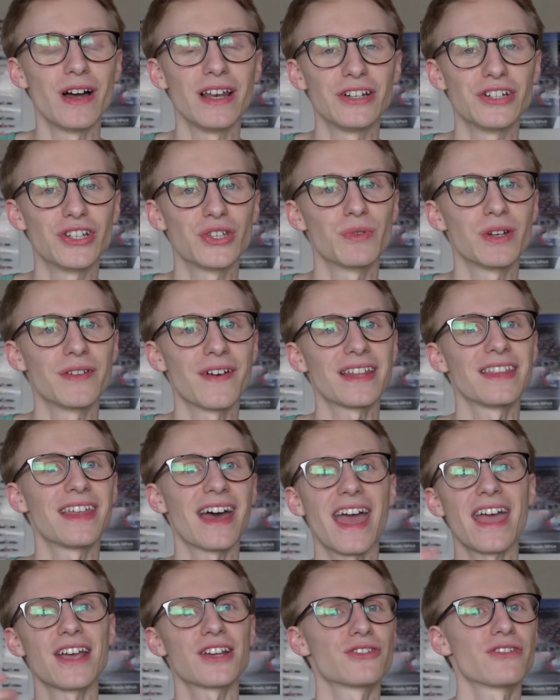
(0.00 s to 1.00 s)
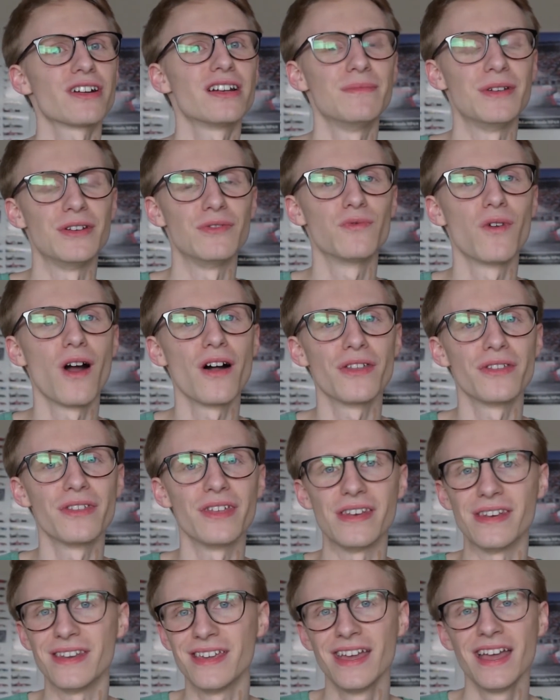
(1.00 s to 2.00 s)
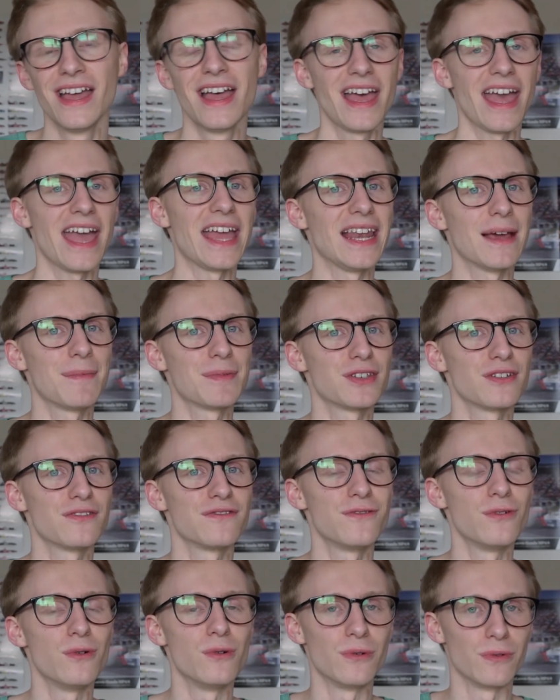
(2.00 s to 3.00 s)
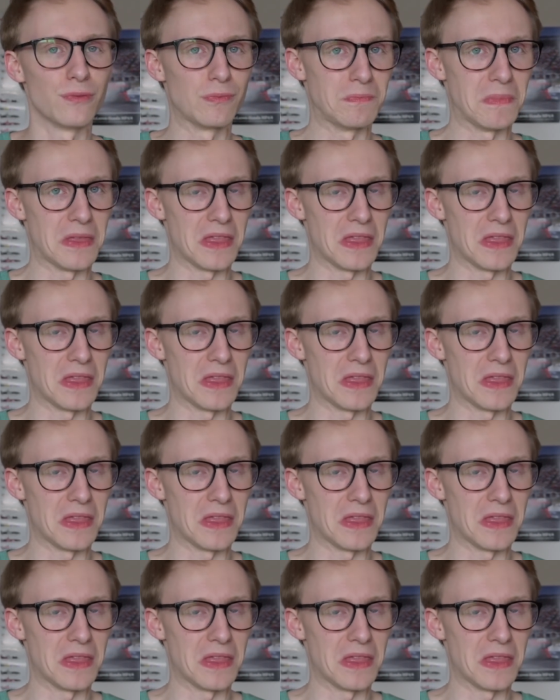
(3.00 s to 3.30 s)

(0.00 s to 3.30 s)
It just would have had that extra element, rather than in episode 4,